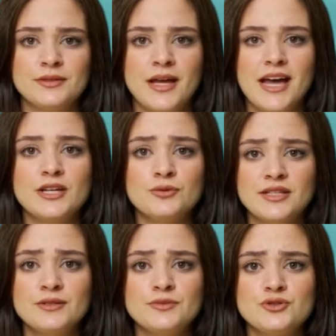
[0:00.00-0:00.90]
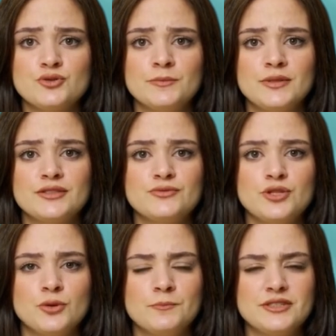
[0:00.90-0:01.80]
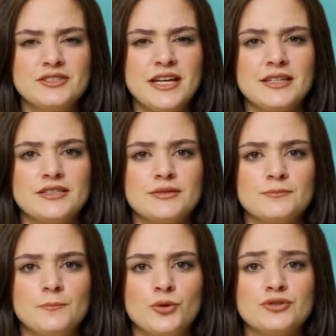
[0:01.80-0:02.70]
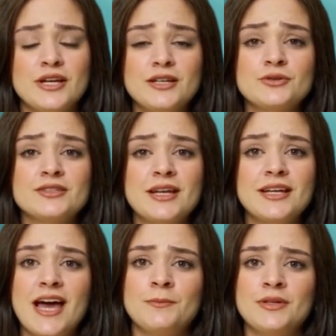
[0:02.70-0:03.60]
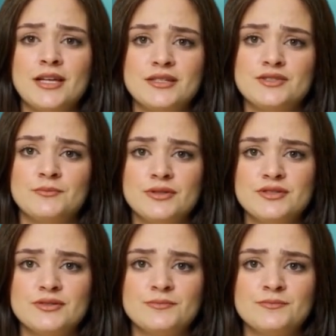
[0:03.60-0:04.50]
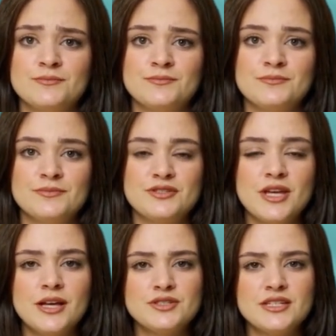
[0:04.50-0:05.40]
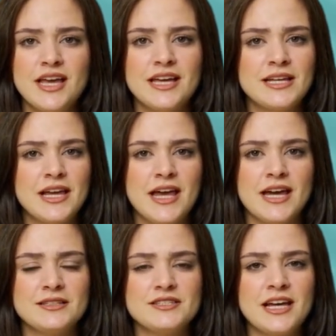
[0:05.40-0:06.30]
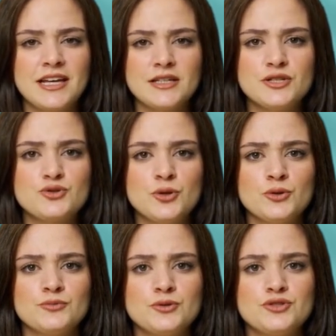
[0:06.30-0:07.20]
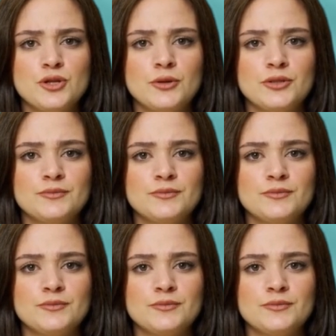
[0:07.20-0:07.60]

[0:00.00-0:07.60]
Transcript: Accurate inventory means fewer mistakes, more sales, and happy customers. Start today and stay in control of your stock.